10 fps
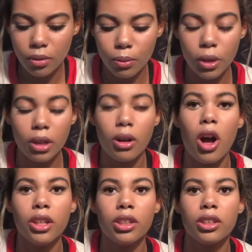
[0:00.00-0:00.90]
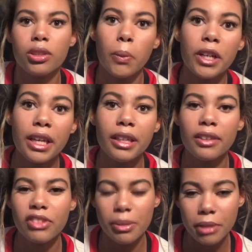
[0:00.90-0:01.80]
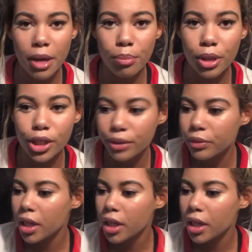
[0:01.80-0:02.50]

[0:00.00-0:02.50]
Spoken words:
well, on the 28th of September,